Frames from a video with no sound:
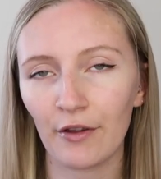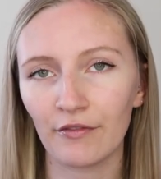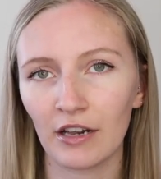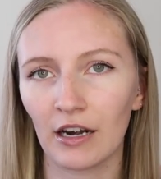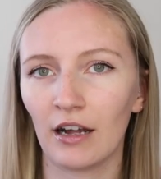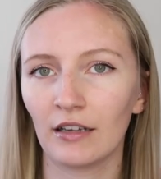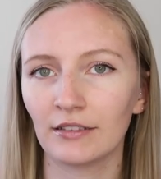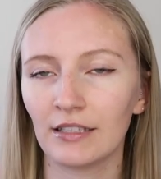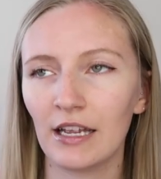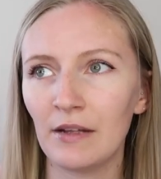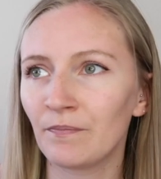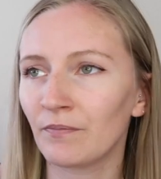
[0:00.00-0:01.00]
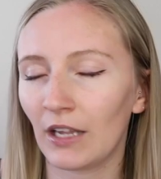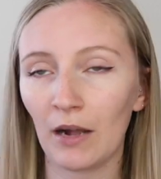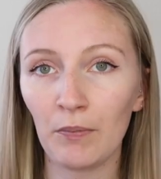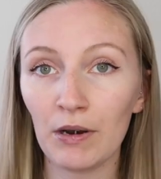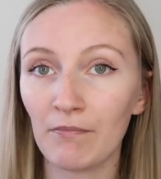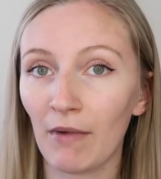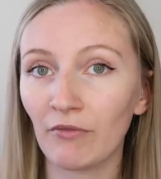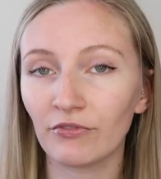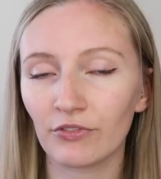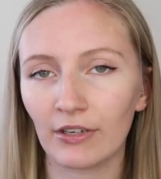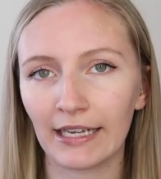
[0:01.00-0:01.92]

over the last couple of months.